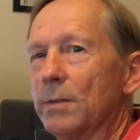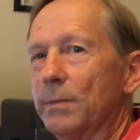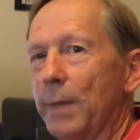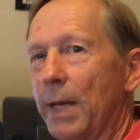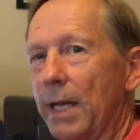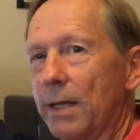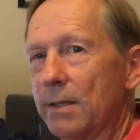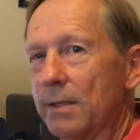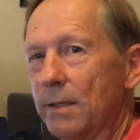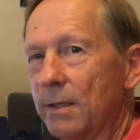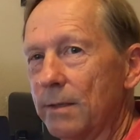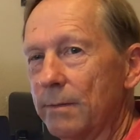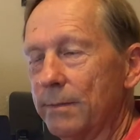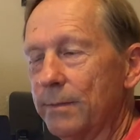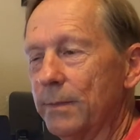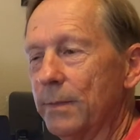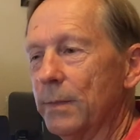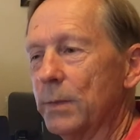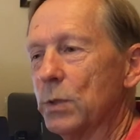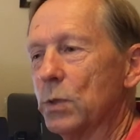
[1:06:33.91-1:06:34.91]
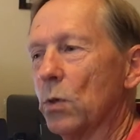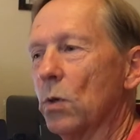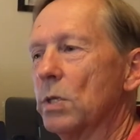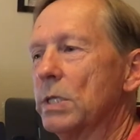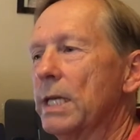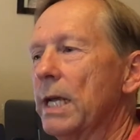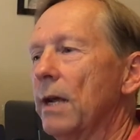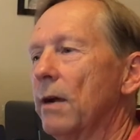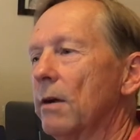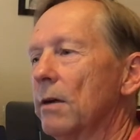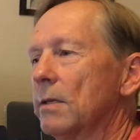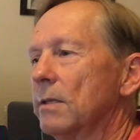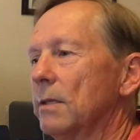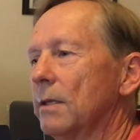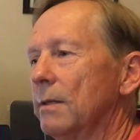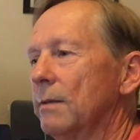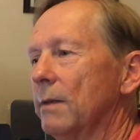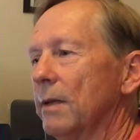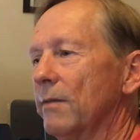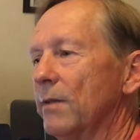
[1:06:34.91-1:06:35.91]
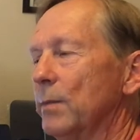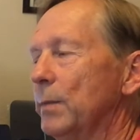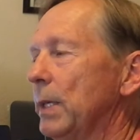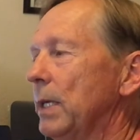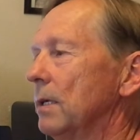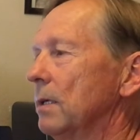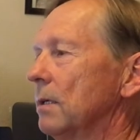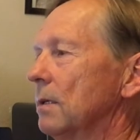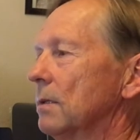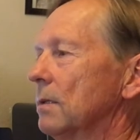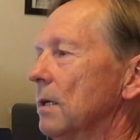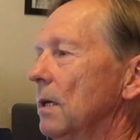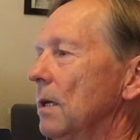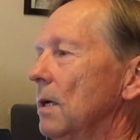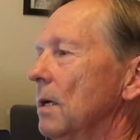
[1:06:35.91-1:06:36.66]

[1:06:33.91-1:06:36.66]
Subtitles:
Manson, George Harrison of the Beatles.